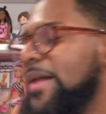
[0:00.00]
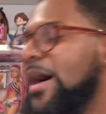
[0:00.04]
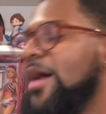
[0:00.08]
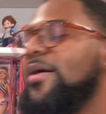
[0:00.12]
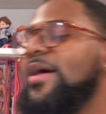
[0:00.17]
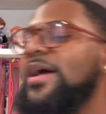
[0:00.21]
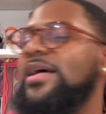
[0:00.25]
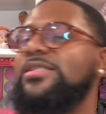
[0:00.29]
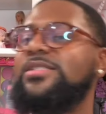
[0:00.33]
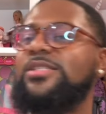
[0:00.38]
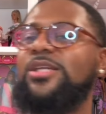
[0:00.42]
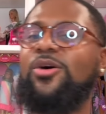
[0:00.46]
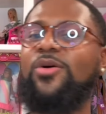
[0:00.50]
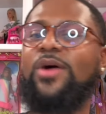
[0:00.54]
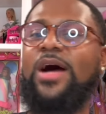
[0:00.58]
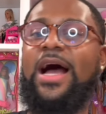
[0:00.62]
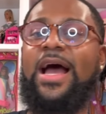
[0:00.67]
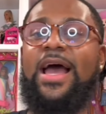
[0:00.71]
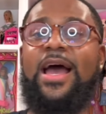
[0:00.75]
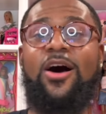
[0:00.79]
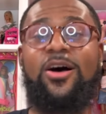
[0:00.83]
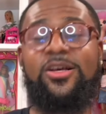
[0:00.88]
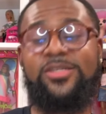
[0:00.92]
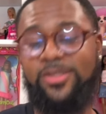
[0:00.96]
okay, so
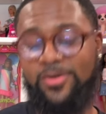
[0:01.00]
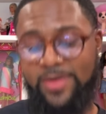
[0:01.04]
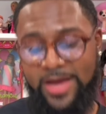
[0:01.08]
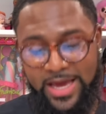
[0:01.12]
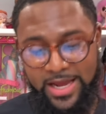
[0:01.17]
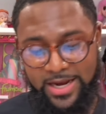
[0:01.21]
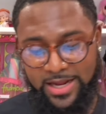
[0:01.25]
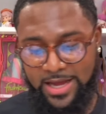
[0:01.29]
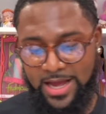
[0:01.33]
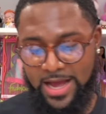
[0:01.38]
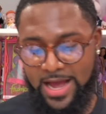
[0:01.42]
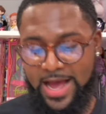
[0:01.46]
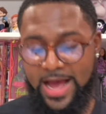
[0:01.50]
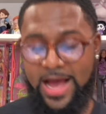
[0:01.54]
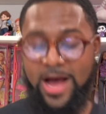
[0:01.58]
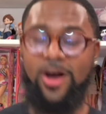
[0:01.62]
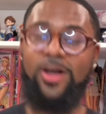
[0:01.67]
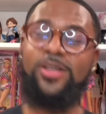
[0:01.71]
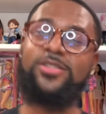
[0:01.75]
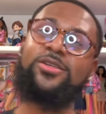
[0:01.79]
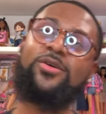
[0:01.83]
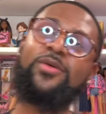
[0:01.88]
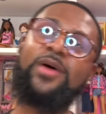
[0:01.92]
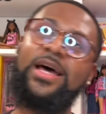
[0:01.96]
I also had a, I
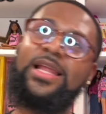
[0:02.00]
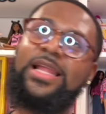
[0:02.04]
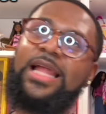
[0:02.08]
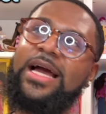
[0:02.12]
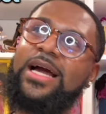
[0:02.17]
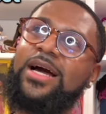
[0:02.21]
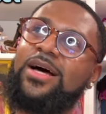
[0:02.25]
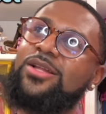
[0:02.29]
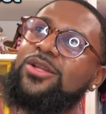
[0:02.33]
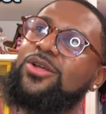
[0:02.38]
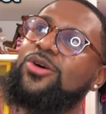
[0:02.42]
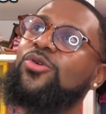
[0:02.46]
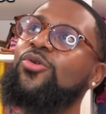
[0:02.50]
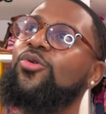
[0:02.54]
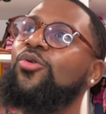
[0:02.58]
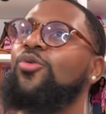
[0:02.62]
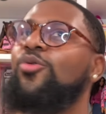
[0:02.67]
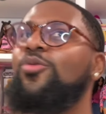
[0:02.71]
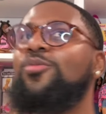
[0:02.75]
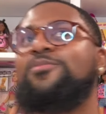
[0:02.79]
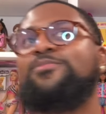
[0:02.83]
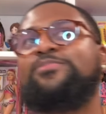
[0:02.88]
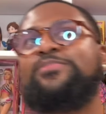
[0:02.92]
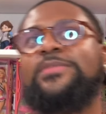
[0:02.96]
also had like a
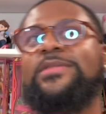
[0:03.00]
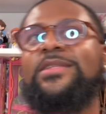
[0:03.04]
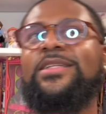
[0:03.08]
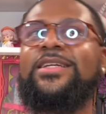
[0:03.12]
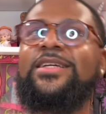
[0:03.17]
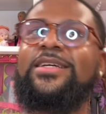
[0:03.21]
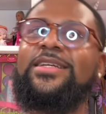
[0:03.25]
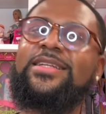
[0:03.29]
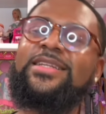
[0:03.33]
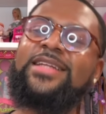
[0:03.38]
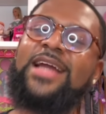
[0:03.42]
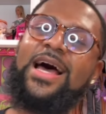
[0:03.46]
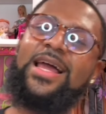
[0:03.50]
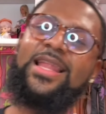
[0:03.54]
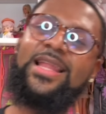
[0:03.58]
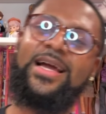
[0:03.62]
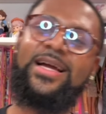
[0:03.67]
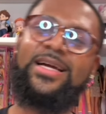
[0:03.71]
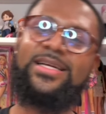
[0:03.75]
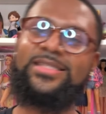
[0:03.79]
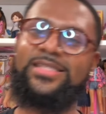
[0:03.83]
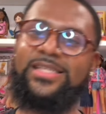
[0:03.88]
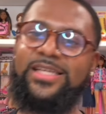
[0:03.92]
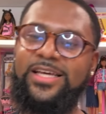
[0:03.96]
little, not like
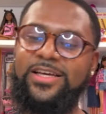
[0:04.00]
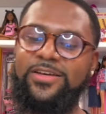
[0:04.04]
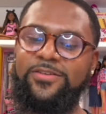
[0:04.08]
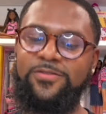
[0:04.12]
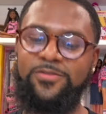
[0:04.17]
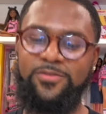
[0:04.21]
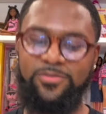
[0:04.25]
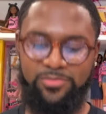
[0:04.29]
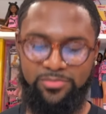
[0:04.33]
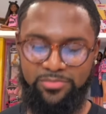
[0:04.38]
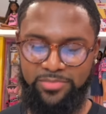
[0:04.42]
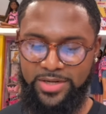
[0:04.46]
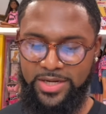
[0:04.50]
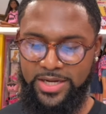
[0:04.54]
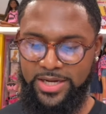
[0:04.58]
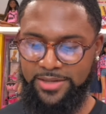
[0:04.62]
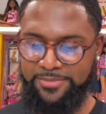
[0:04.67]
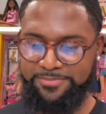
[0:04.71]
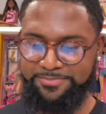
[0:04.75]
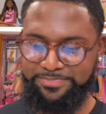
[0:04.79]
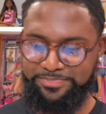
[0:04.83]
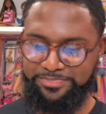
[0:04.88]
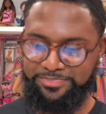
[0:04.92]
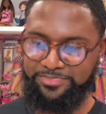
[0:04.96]
a tiff, but
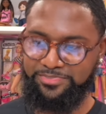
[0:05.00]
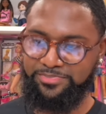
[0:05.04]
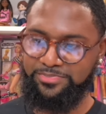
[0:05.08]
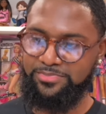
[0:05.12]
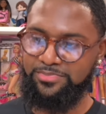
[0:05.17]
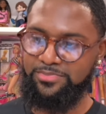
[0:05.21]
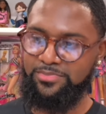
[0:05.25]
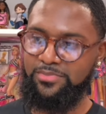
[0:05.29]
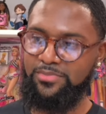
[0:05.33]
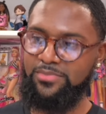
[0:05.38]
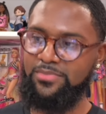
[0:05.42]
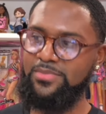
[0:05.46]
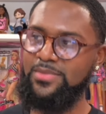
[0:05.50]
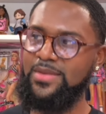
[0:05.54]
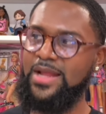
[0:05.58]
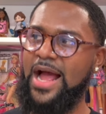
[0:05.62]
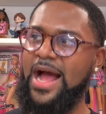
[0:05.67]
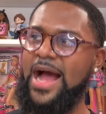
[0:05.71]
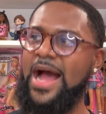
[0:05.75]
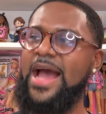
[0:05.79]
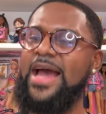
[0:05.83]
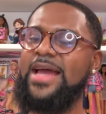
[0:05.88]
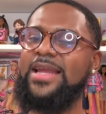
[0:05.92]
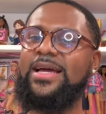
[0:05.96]

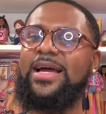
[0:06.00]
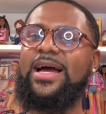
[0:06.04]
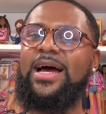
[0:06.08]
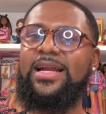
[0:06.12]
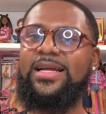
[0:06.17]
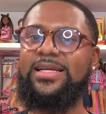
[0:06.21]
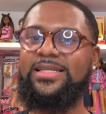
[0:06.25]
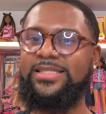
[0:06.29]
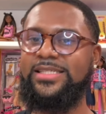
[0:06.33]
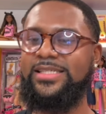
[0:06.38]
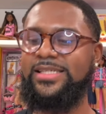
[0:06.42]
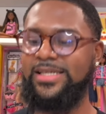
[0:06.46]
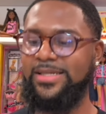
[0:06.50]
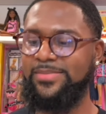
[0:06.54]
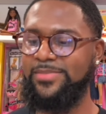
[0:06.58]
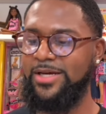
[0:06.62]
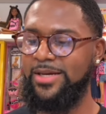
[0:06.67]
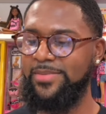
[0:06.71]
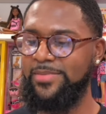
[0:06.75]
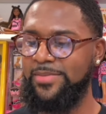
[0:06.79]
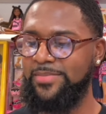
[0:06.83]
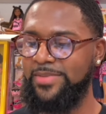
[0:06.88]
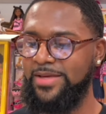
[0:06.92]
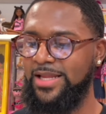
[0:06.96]
I had to kind of DM
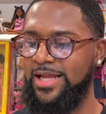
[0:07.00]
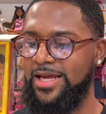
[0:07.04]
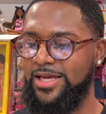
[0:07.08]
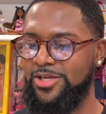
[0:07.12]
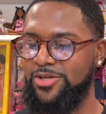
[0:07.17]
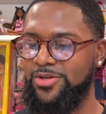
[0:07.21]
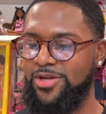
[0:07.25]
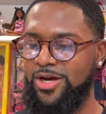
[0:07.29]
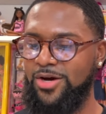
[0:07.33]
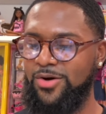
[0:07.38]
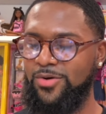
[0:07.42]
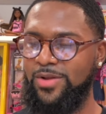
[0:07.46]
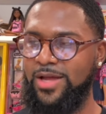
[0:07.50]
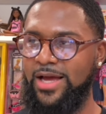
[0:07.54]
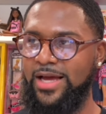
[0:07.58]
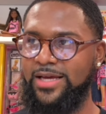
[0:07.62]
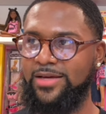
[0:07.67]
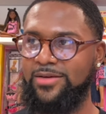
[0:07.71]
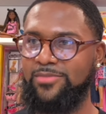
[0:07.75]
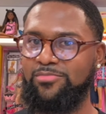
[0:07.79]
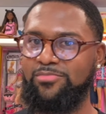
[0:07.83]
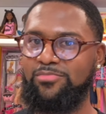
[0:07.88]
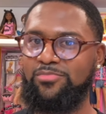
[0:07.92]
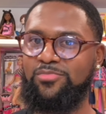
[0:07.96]
him and be like, you know, like
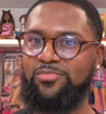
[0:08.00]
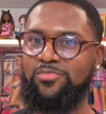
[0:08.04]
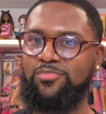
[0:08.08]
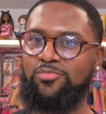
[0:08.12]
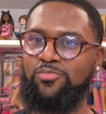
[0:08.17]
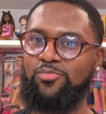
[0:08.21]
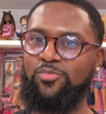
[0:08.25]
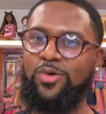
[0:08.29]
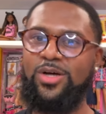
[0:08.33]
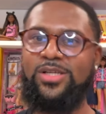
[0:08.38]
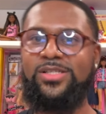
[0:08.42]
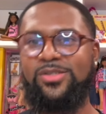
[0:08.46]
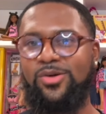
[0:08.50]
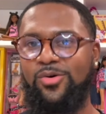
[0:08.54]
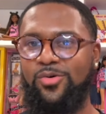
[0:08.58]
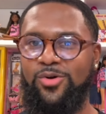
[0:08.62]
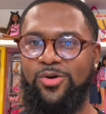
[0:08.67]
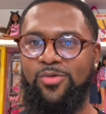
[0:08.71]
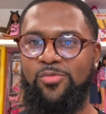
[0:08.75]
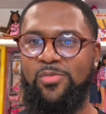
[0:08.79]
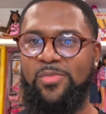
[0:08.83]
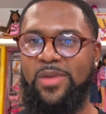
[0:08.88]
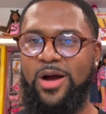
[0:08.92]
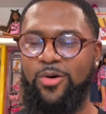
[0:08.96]
what's going
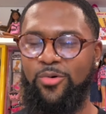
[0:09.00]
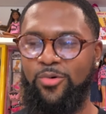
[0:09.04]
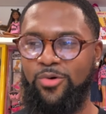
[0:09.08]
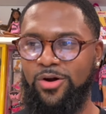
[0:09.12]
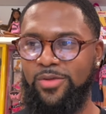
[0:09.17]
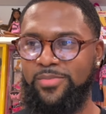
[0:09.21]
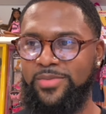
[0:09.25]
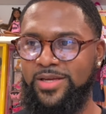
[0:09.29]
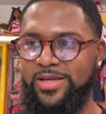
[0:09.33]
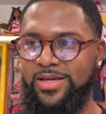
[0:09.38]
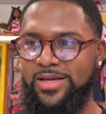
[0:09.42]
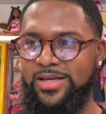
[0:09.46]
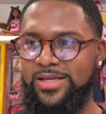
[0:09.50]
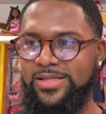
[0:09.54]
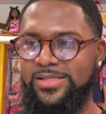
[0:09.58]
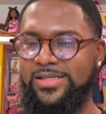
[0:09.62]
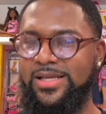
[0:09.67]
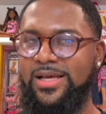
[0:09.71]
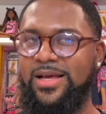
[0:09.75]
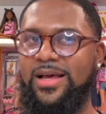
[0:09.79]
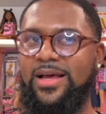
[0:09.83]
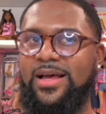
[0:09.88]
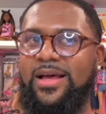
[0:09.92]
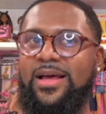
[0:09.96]
on with my order? Because
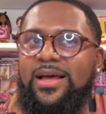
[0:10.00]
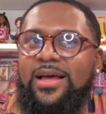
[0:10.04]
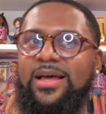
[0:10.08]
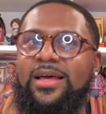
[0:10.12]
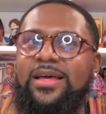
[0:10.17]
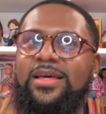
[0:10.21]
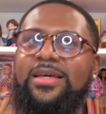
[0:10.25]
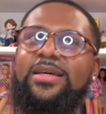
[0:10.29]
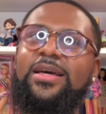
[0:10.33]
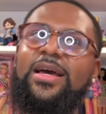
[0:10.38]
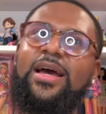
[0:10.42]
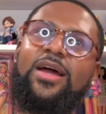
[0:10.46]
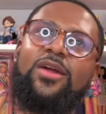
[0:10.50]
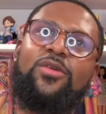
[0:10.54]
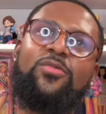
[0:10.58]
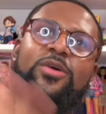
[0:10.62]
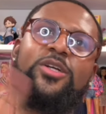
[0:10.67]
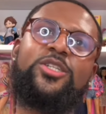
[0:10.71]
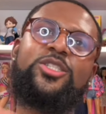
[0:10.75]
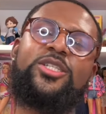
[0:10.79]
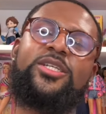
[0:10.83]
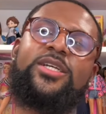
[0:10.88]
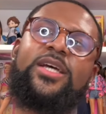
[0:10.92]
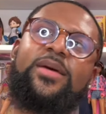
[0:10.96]
he had
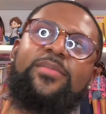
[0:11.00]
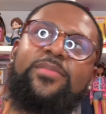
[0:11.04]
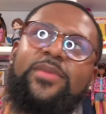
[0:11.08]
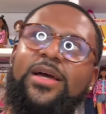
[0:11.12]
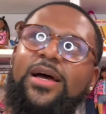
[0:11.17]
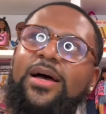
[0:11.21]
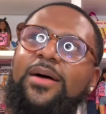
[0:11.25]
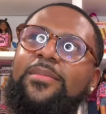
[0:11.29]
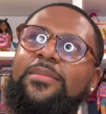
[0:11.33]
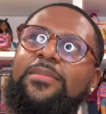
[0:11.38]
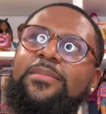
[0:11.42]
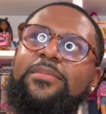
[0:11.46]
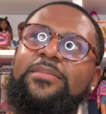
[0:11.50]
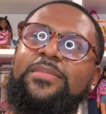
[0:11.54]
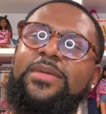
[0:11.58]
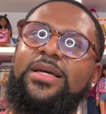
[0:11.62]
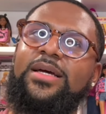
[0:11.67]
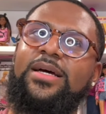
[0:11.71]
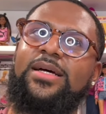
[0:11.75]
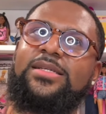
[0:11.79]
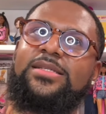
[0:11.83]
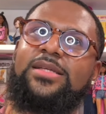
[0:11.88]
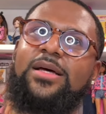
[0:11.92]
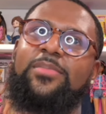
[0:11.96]
originally hit me up
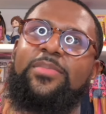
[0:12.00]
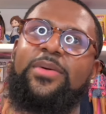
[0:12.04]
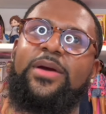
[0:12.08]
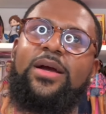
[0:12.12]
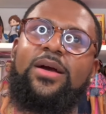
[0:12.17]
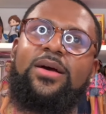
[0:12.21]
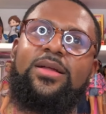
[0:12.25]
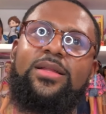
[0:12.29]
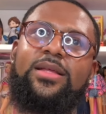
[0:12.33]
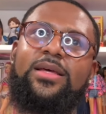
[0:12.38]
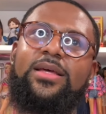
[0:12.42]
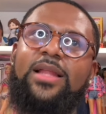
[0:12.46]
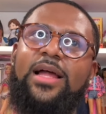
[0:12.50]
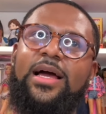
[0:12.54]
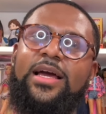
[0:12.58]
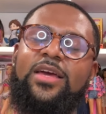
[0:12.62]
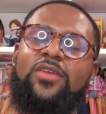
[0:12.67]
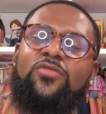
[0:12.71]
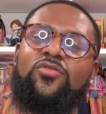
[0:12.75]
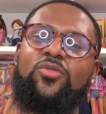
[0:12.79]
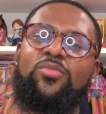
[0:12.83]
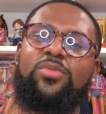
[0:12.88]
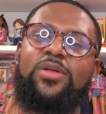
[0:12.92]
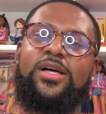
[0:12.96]
because apparently like
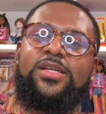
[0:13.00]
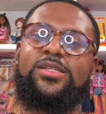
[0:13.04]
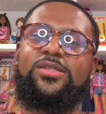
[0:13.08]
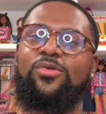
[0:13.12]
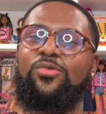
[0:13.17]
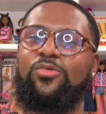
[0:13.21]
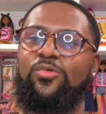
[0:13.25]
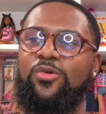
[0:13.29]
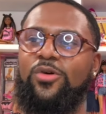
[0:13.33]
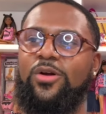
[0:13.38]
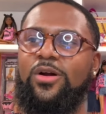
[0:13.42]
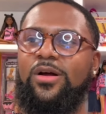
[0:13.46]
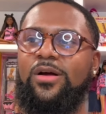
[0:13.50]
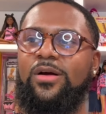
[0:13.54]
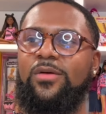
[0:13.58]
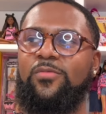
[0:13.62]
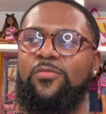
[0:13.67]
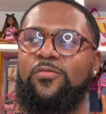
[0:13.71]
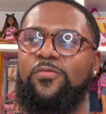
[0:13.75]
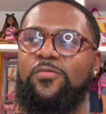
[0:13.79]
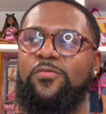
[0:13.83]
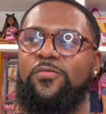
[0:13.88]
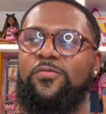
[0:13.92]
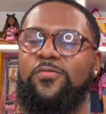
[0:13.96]
if you place an order
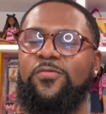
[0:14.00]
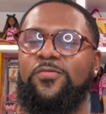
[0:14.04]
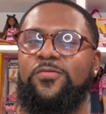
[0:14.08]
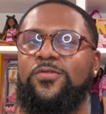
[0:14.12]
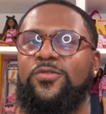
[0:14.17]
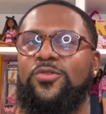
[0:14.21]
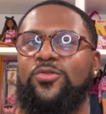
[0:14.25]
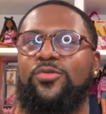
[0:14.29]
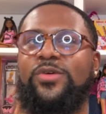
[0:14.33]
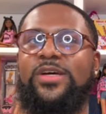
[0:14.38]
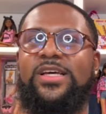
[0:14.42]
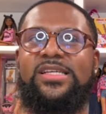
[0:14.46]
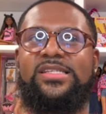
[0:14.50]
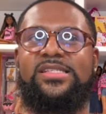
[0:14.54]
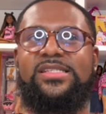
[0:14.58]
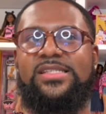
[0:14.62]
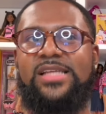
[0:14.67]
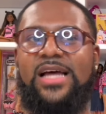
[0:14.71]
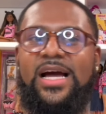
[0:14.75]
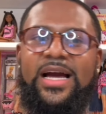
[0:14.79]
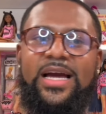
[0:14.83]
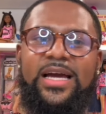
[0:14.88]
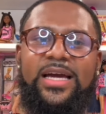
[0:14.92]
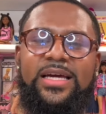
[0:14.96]
through his
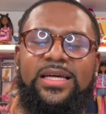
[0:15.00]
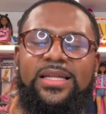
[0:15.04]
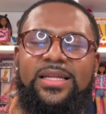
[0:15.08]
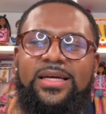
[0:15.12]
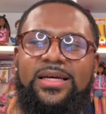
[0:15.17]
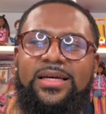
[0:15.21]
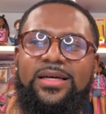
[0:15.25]
site,